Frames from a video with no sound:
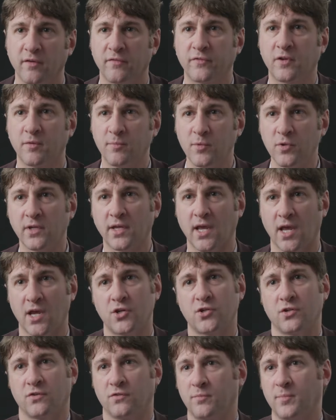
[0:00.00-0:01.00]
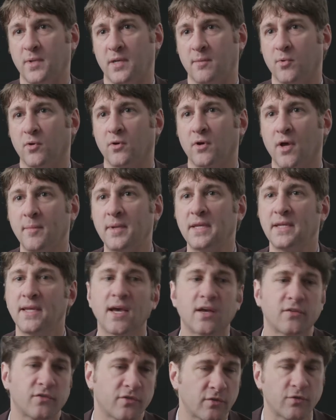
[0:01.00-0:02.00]
of communications people. I mean,
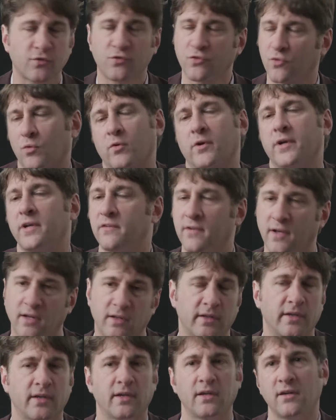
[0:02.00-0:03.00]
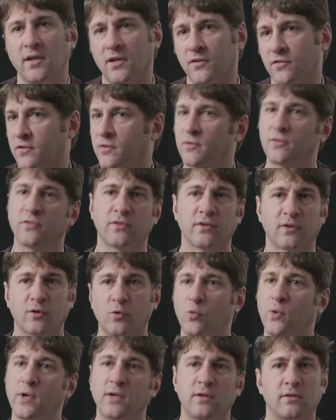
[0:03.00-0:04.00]
yes, there's storytelling, and yes, there's the
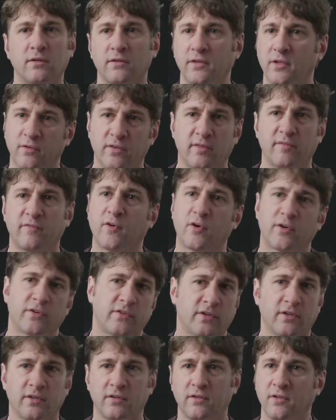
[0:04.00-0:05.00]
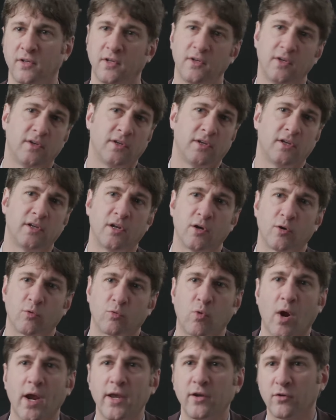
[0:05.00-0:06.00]
the vaunted,
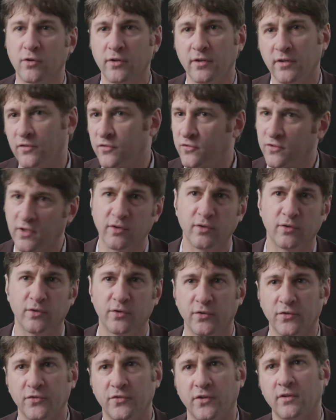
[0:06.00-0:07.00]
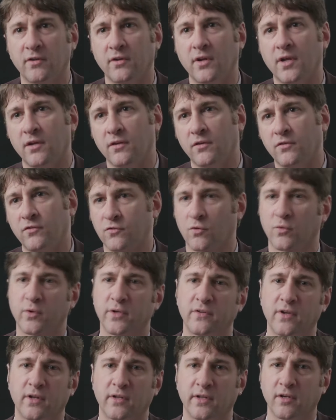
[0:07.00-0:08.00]
writing skills and
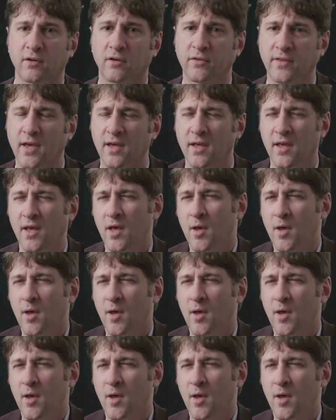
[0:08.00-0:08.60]
storytelling and all that.